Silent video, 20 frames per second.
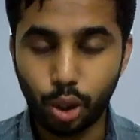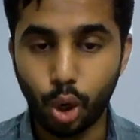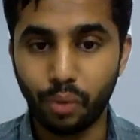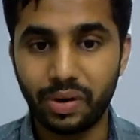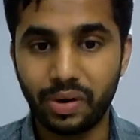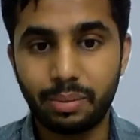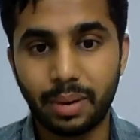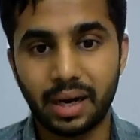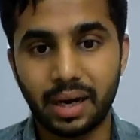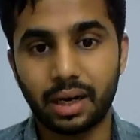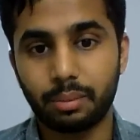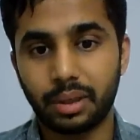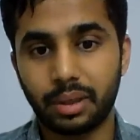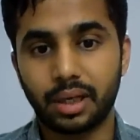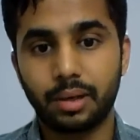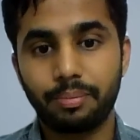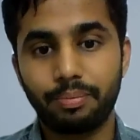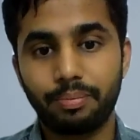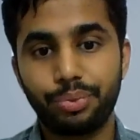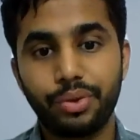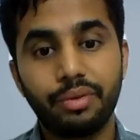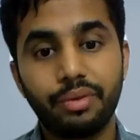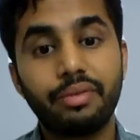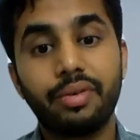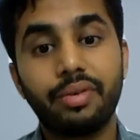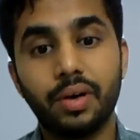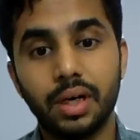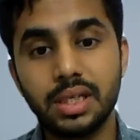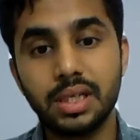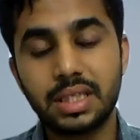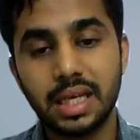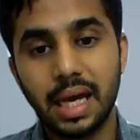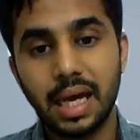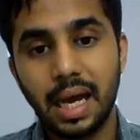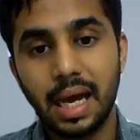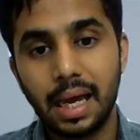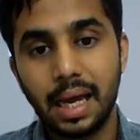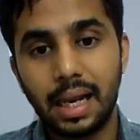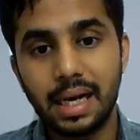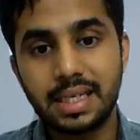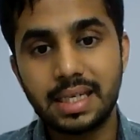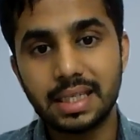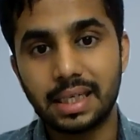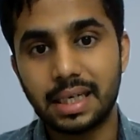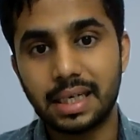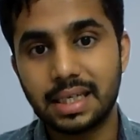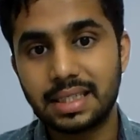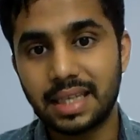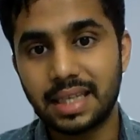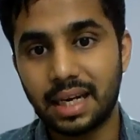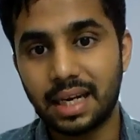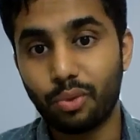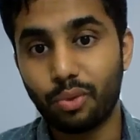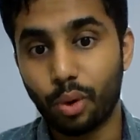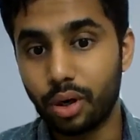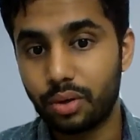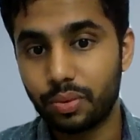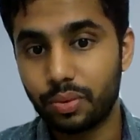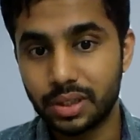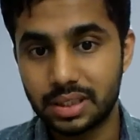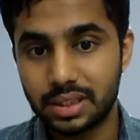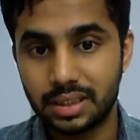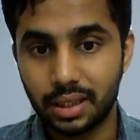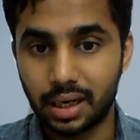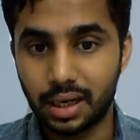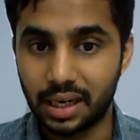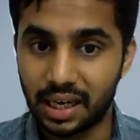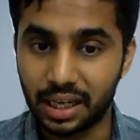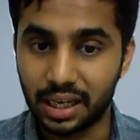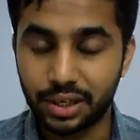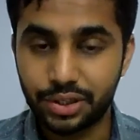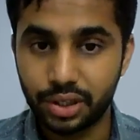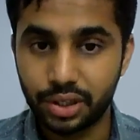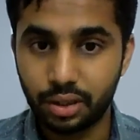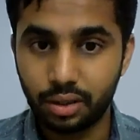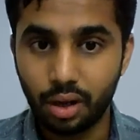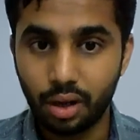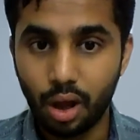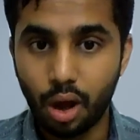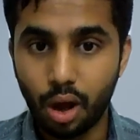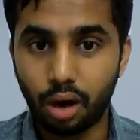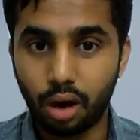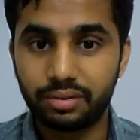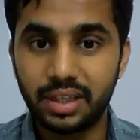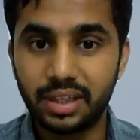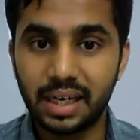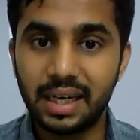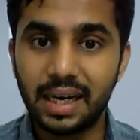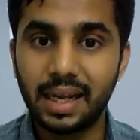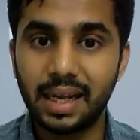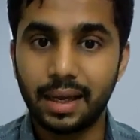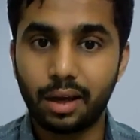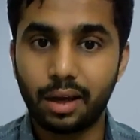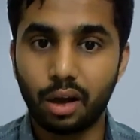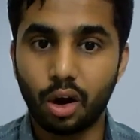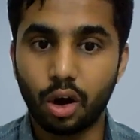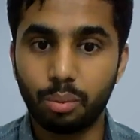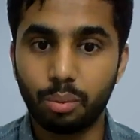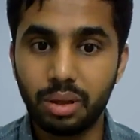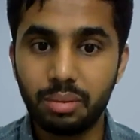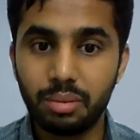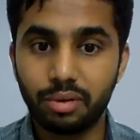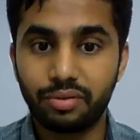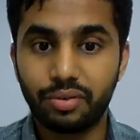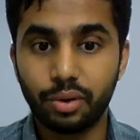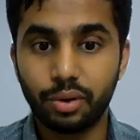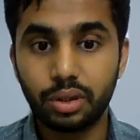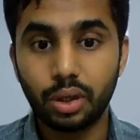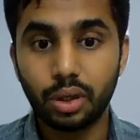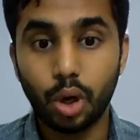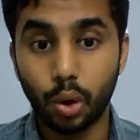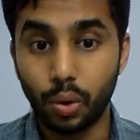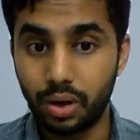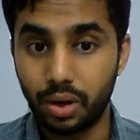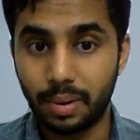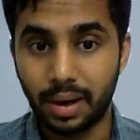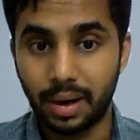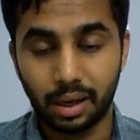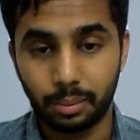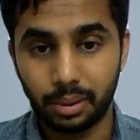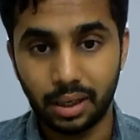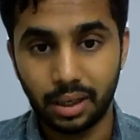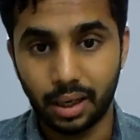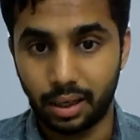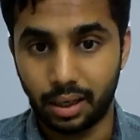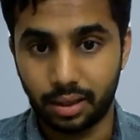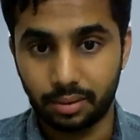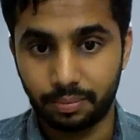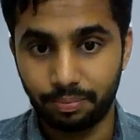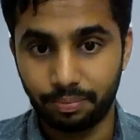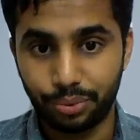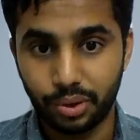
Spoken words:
COVID pandemic. First, let's understand what was the condition of the Indian economy before the COVID pandemic hit.